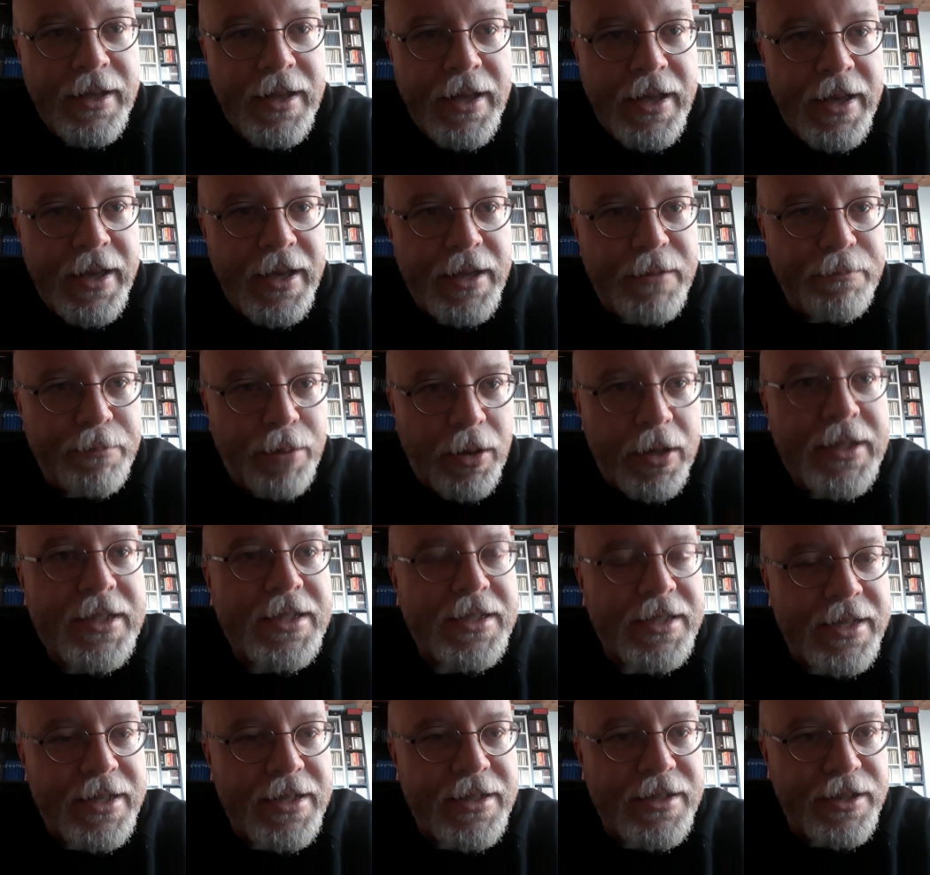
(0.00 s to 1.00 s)
in
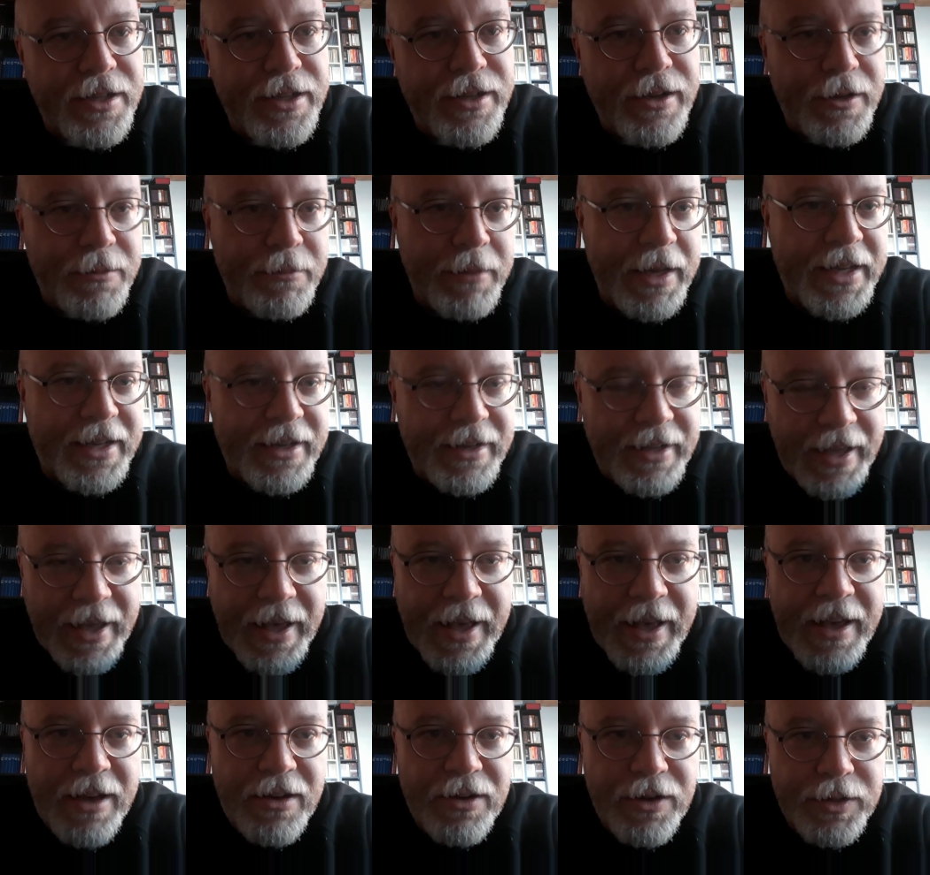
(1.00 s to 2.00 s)
boxes and you don't make any
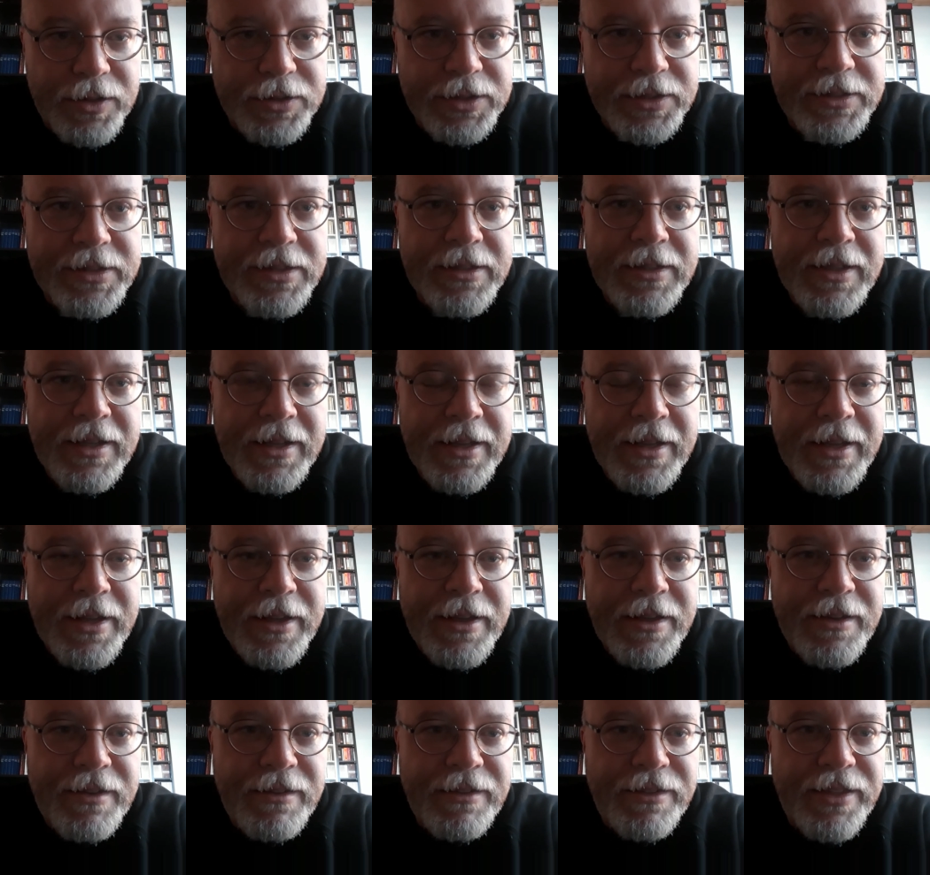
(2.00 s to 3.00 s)
air holes,
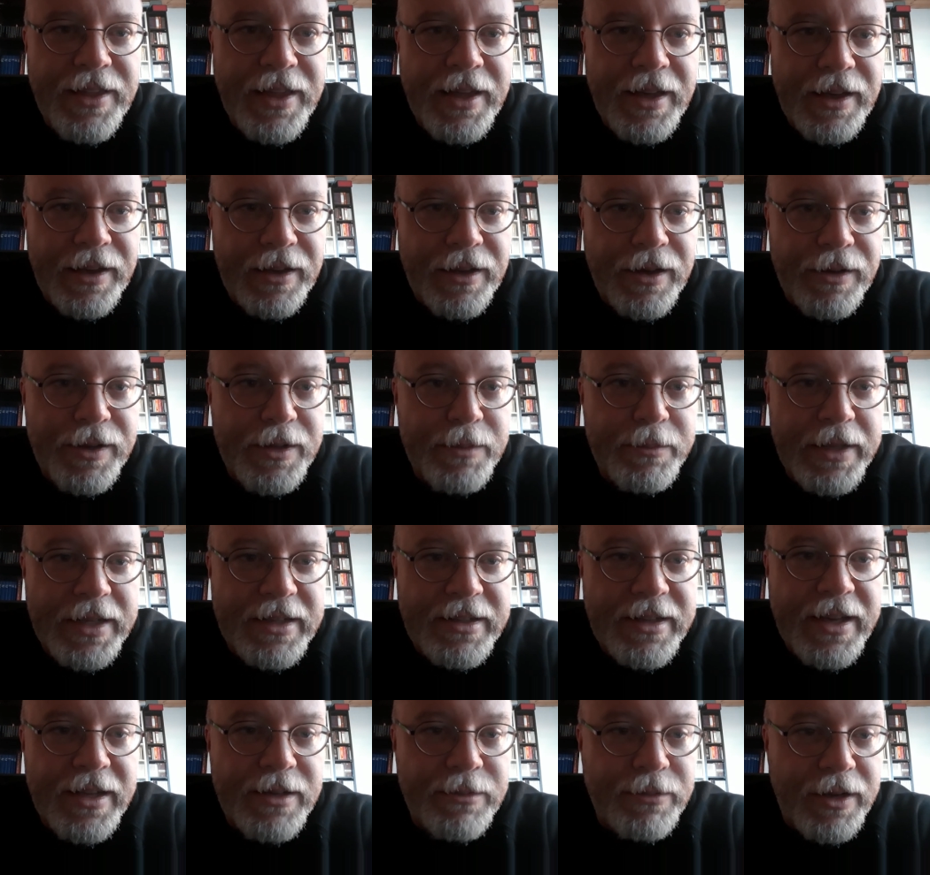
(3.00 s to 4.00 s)
they're going to be
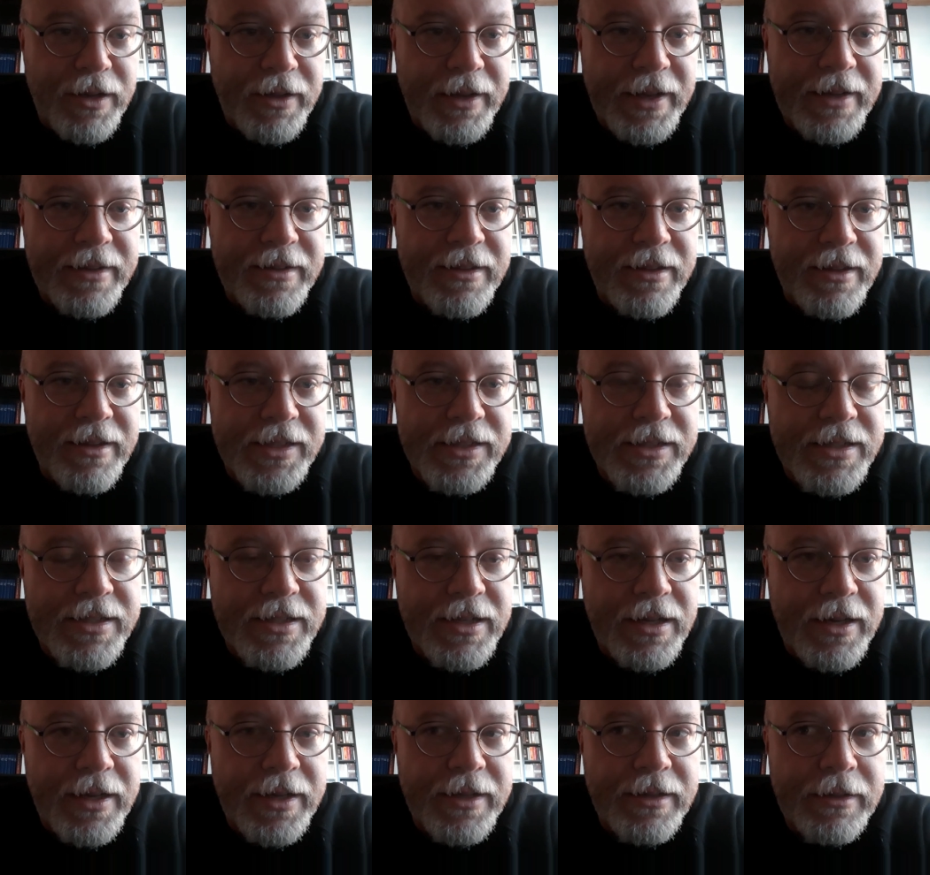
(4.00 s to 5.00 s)
dead when you get to the other
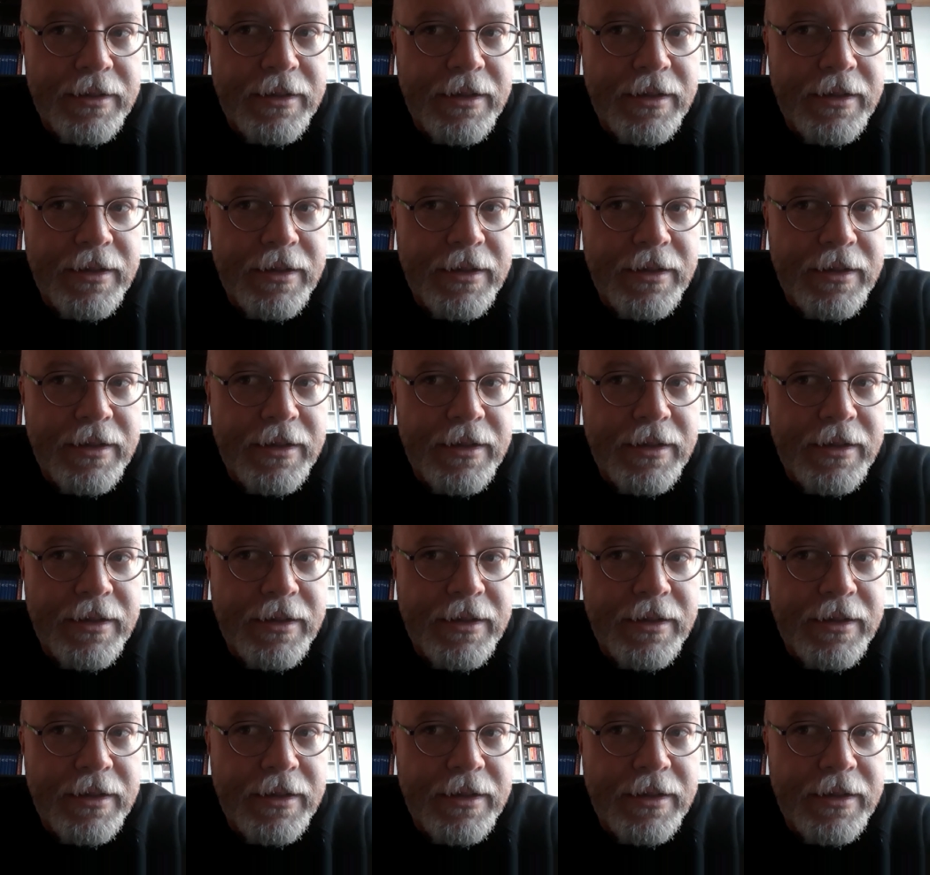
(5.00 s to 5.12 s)
side.